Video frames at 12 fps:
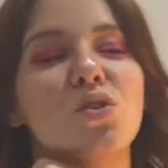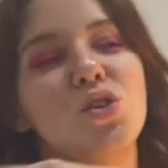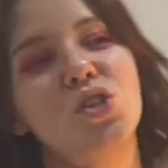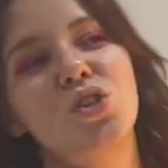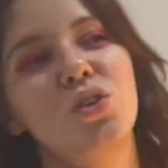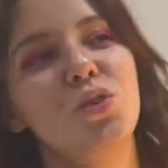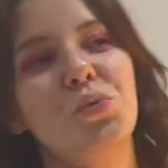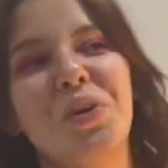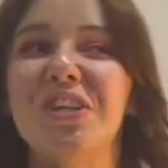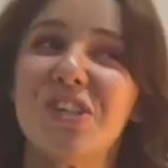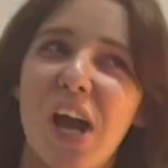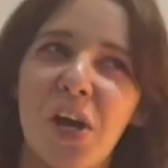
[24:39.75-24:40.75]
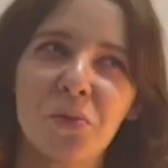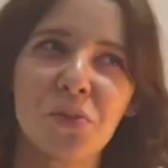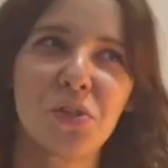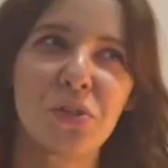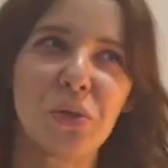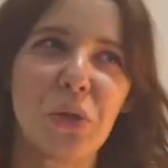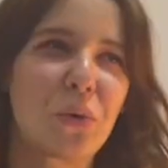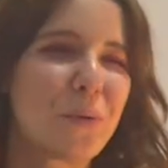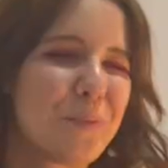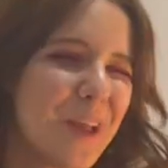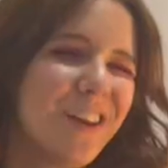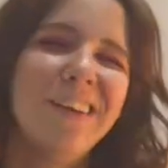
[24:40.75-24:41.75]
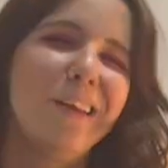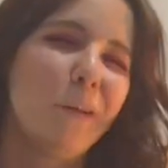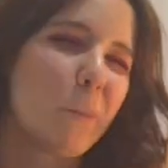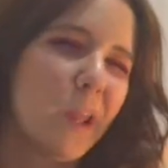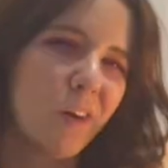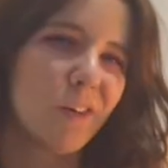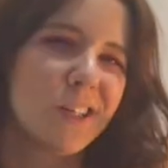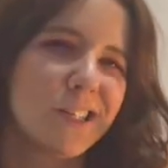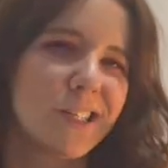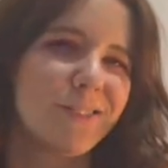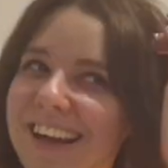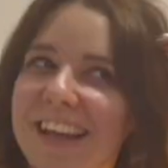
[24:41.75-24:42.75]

shouldn't reach out to your abandoning parent.